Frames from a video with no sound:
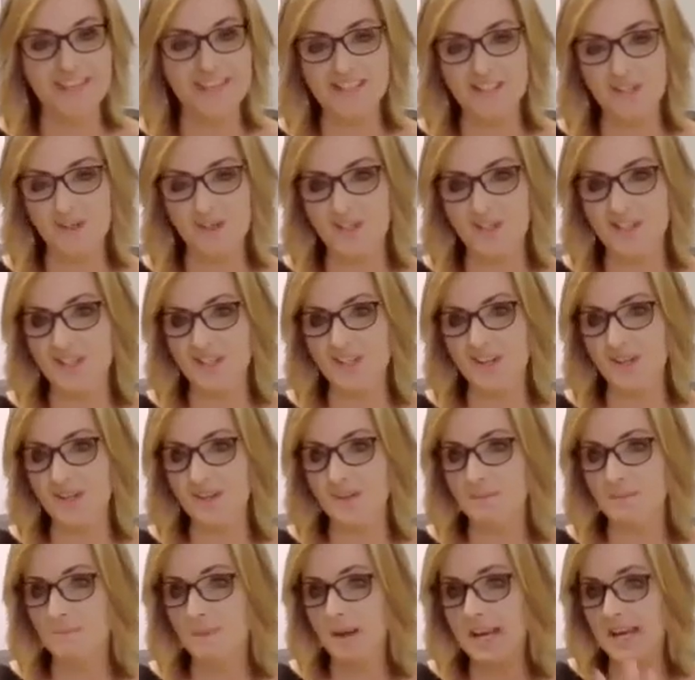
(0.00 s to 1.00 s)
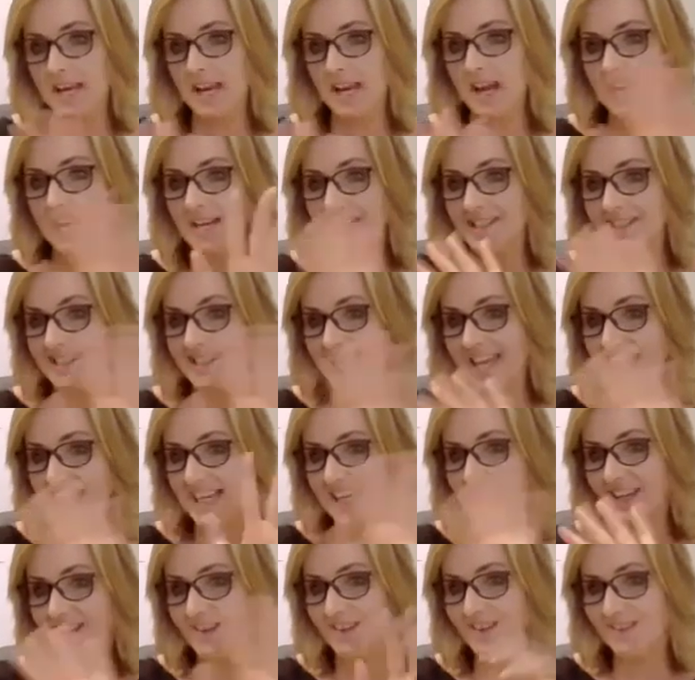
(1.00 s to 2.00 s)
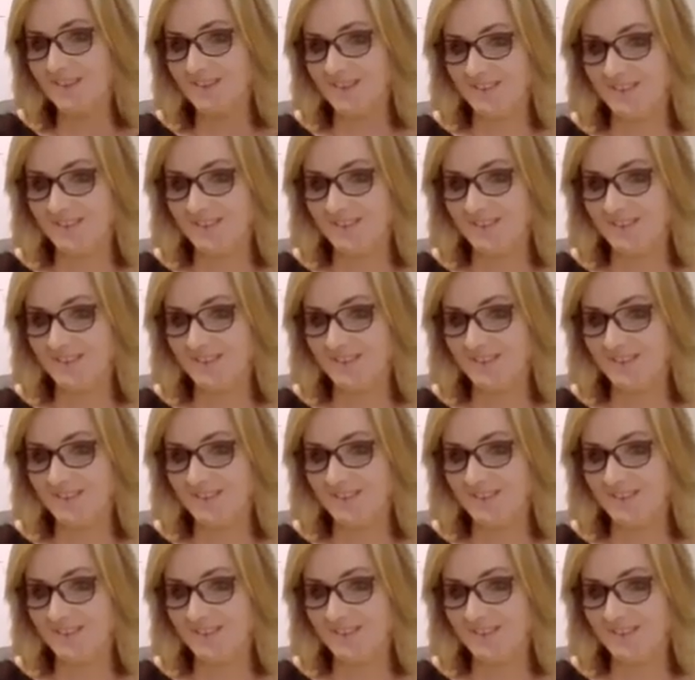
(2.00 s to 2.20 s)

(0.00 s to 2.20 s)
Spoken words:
Thanks, Crystal. Bye, guys. Thank you.